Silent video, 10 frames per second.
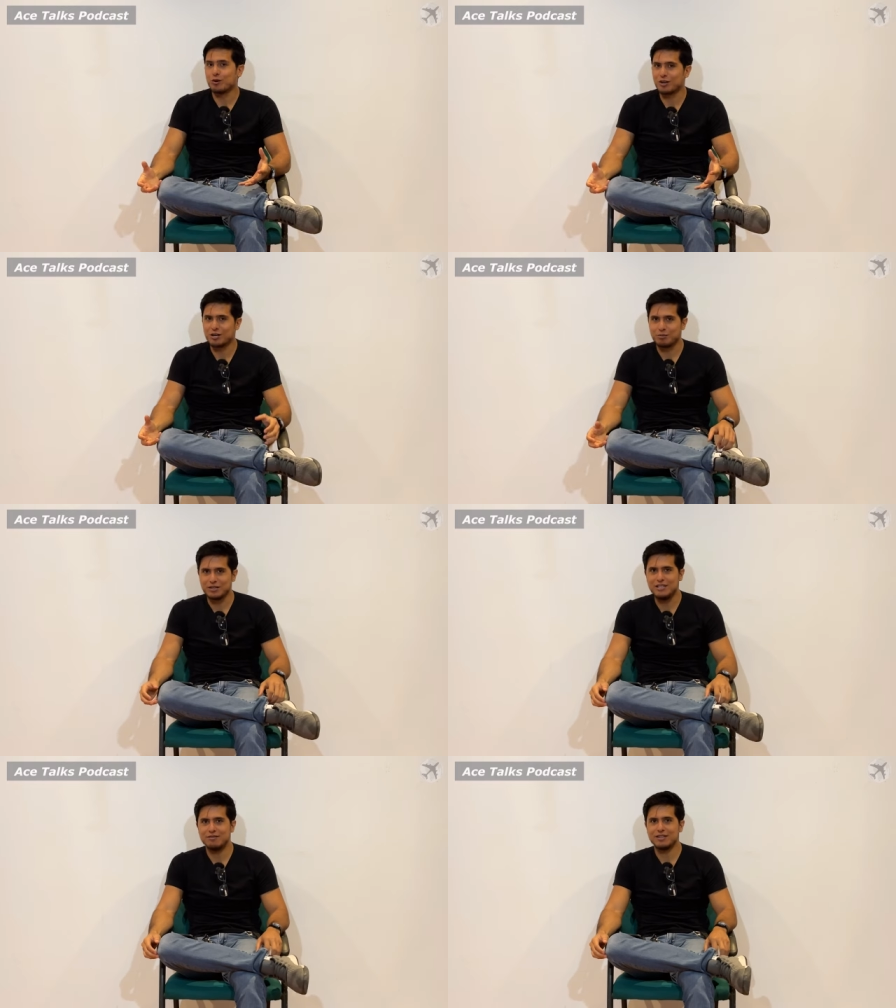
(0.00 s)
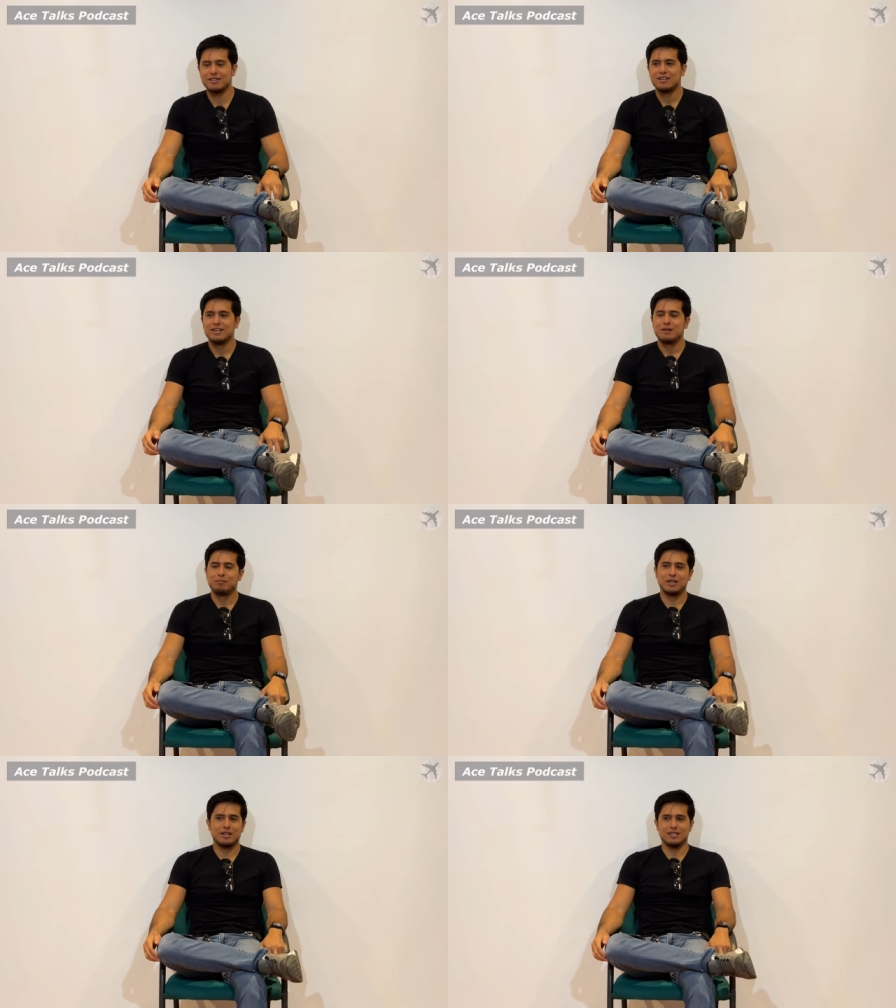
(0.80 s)
going to believe it,
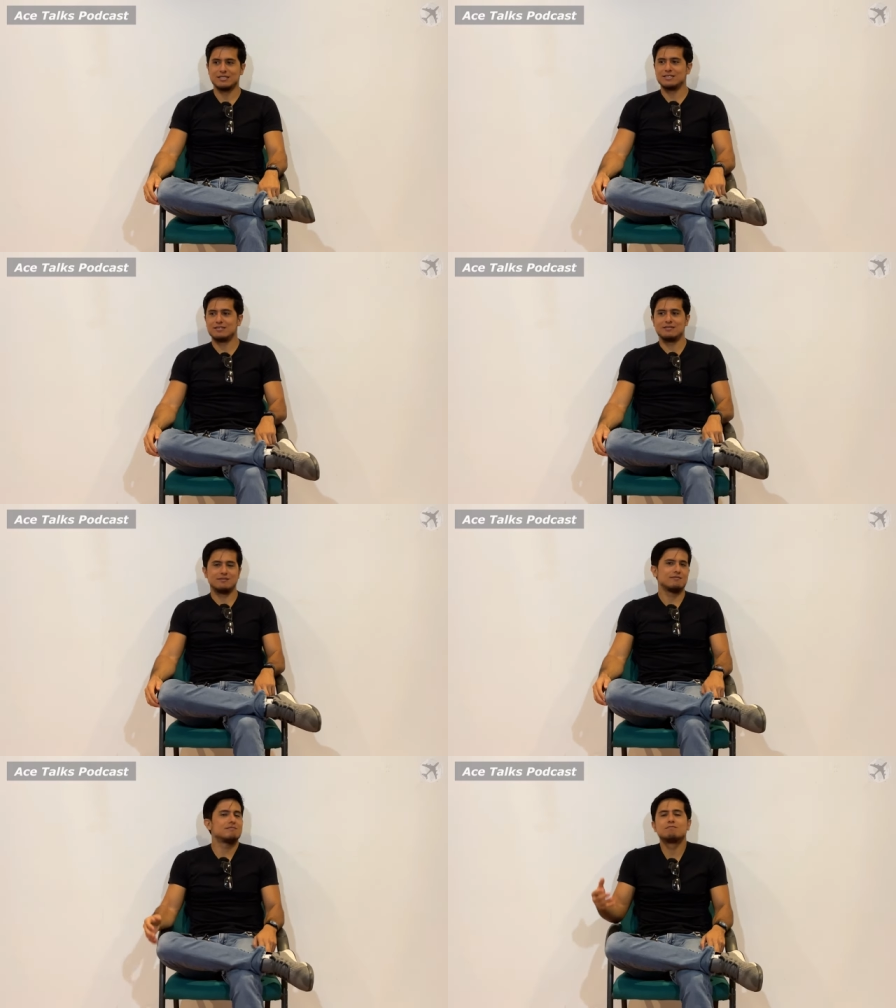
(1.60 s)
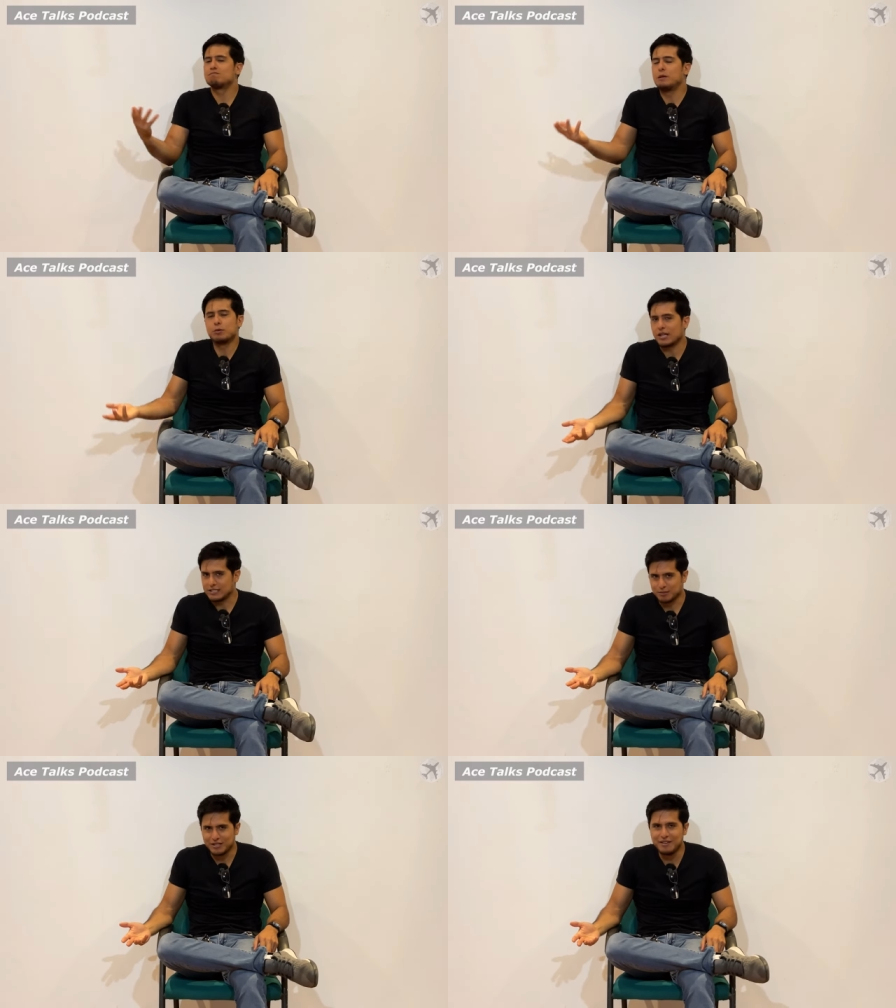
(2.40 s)
because people like
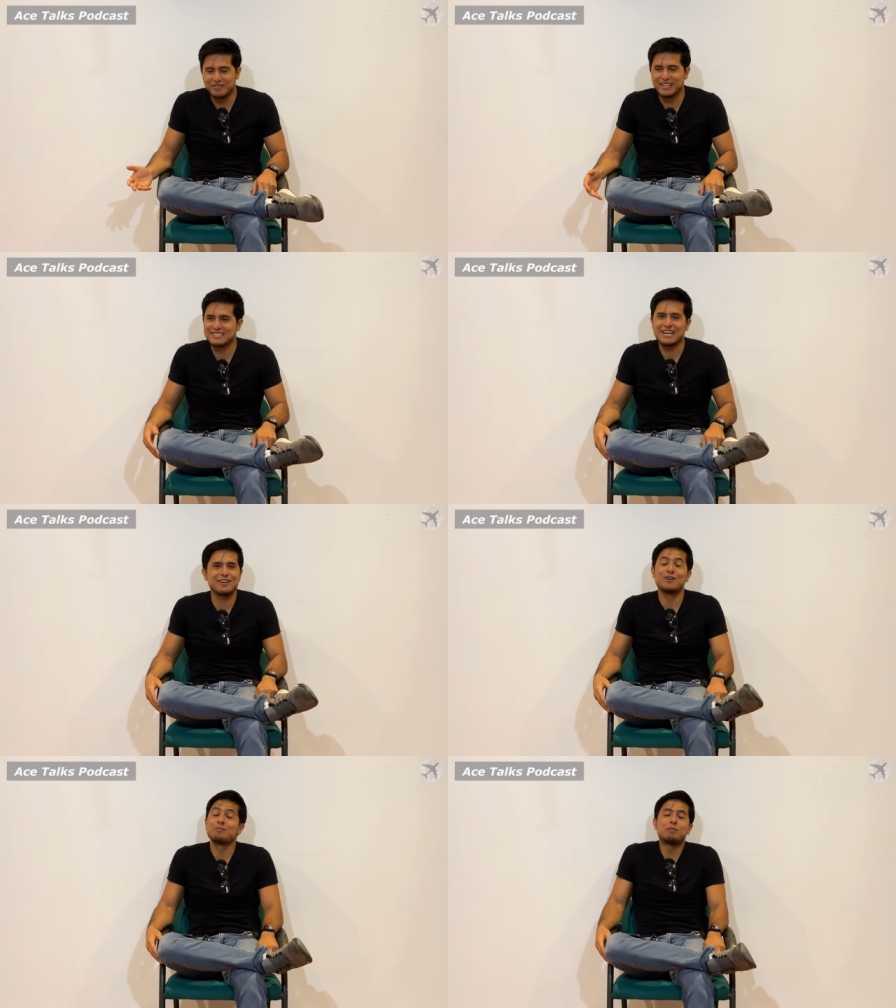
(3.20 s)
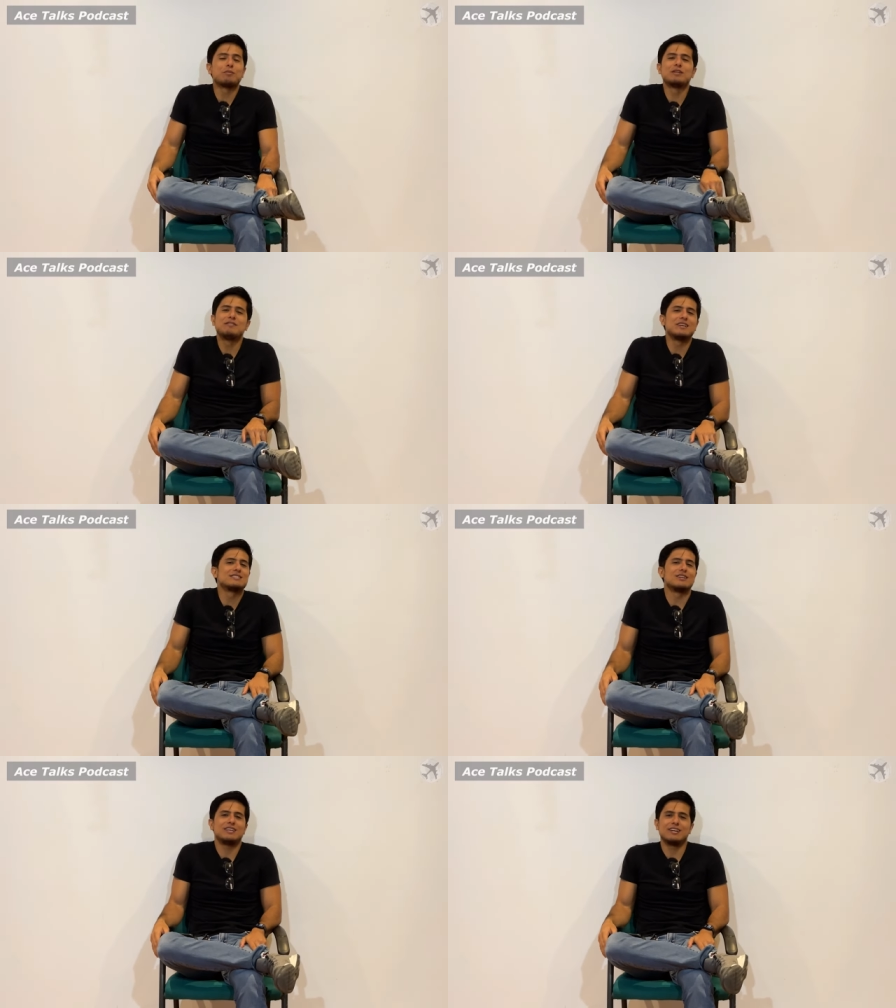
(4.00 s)
to believe things. I don't know, people believe things
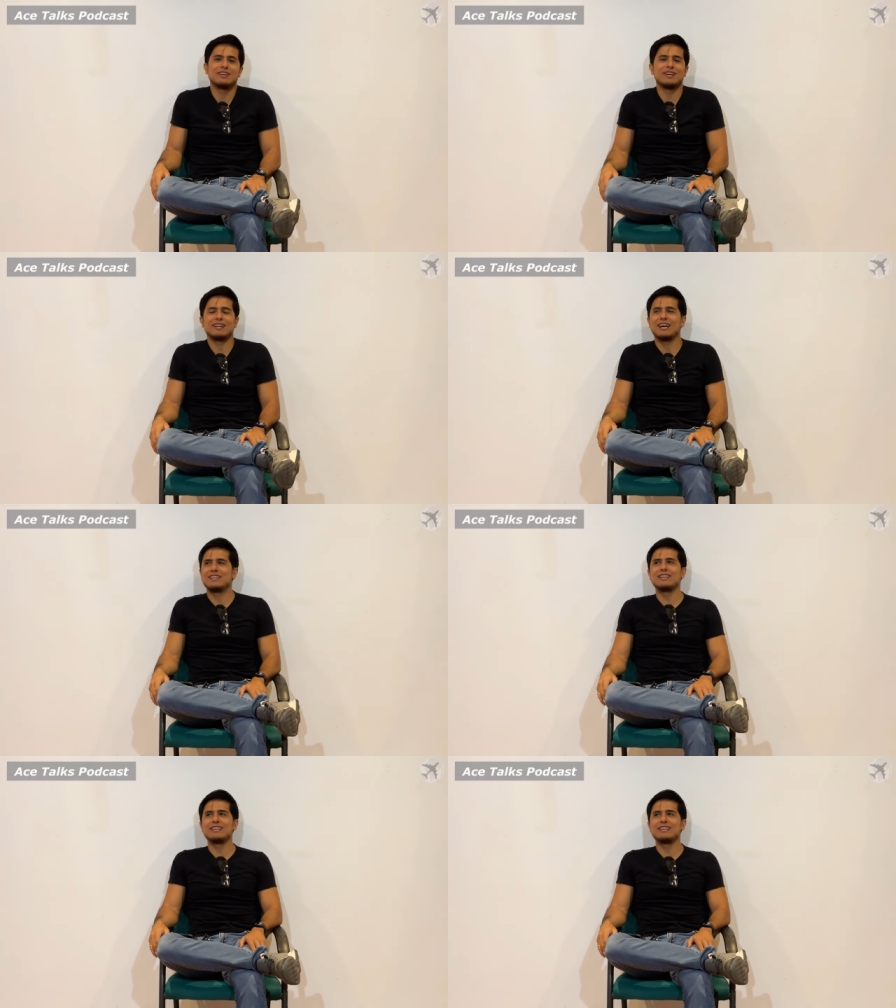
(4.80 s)
on the internet. I think